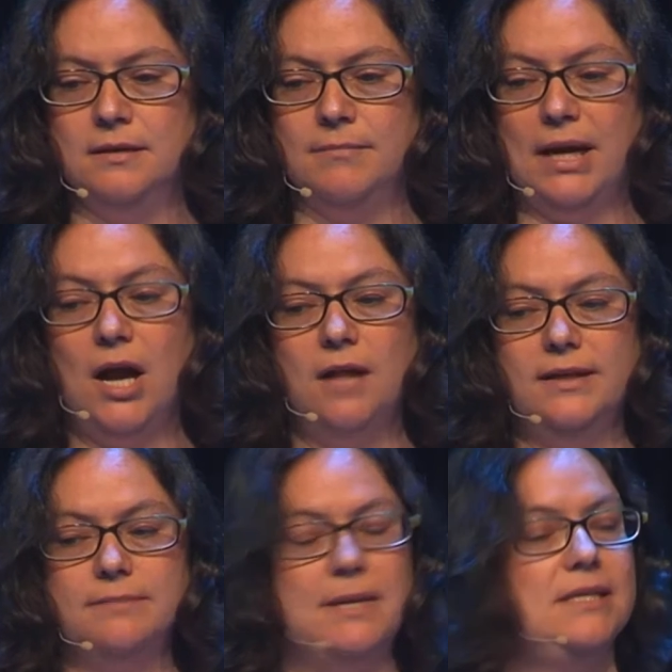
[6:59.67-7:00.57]
My
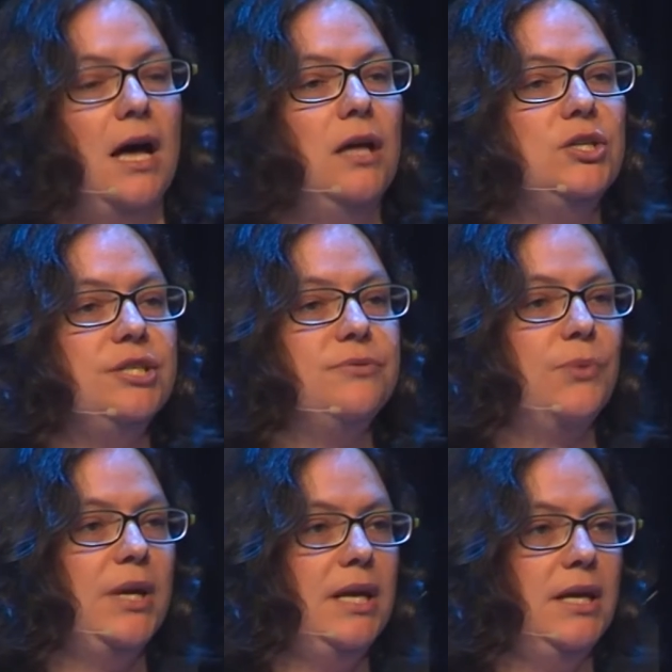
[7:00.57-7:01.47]
colleague Maytal, she was
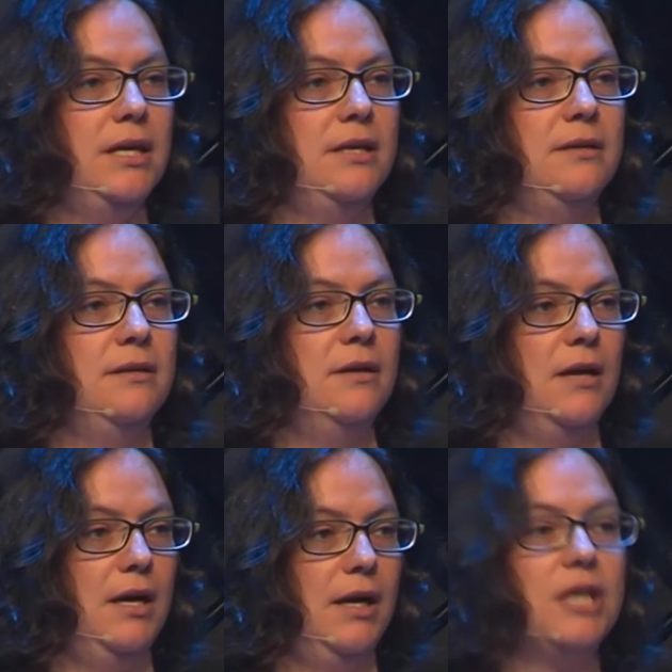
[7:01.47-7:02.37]
working in
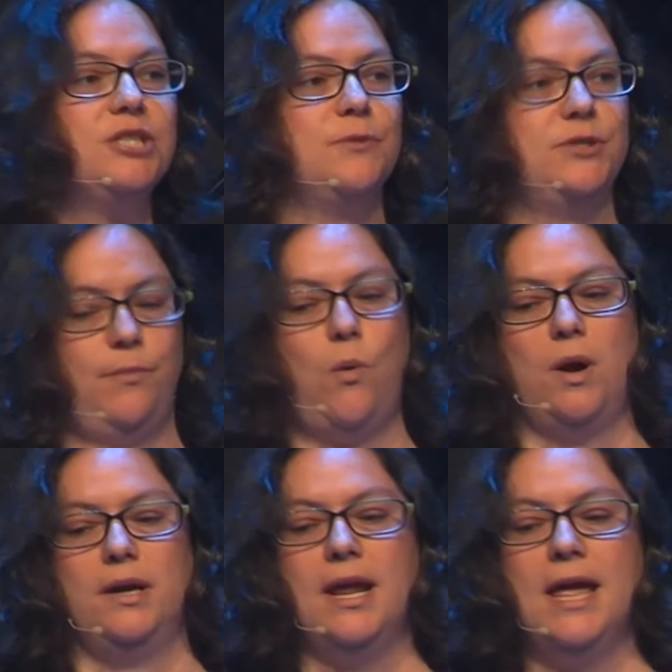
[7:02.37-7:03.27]
customer
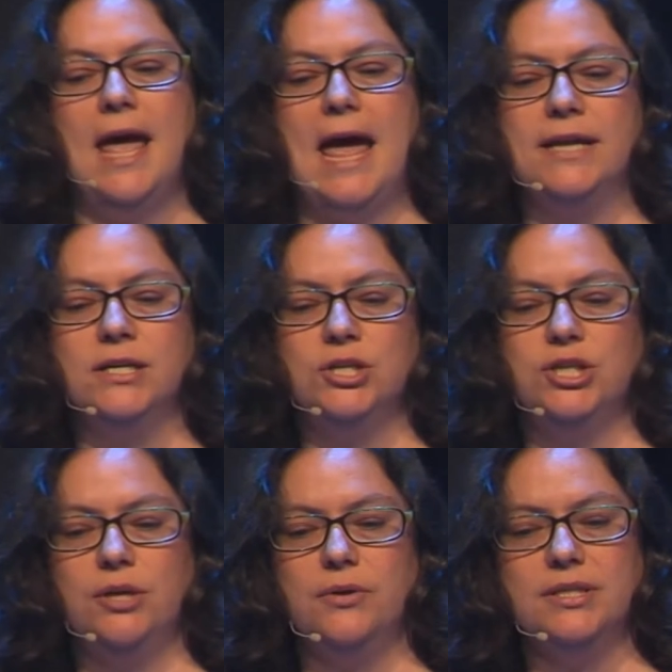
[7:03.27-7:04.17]
support, and she
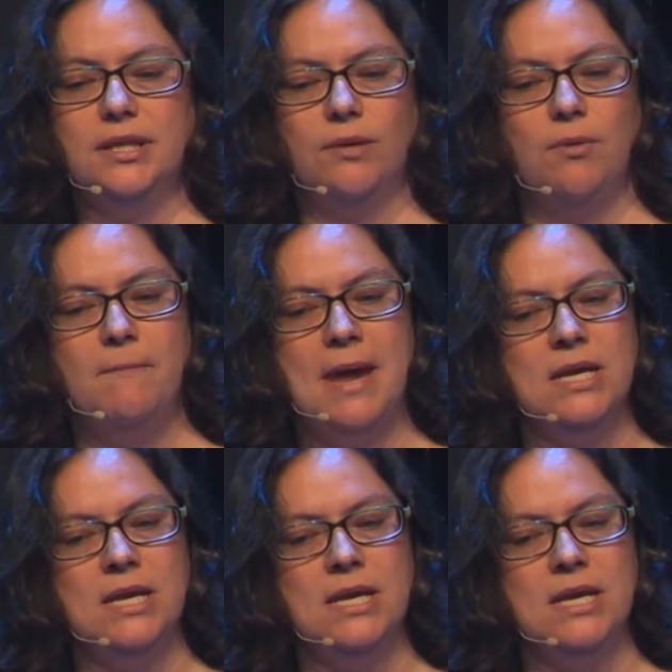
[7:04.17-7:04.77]
noticed that there were many